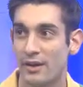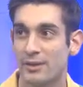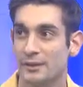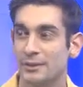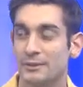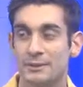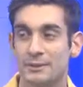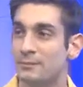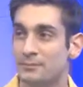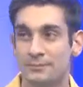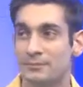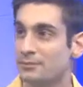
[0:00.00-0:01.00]
with Belgium,
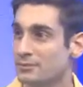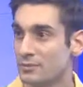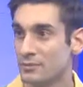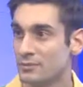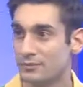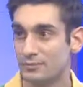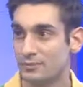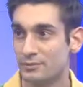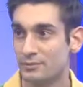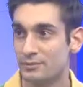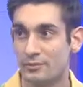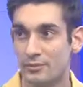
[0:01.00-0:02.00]
as every minute
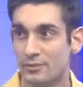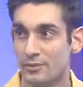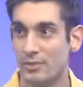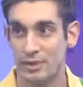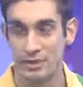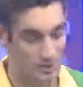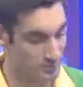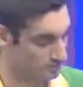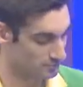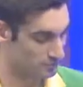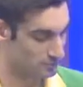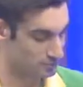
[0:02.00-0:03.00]
passes, Belgium are a
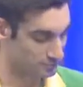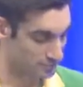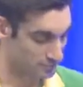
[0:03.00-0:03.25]
team who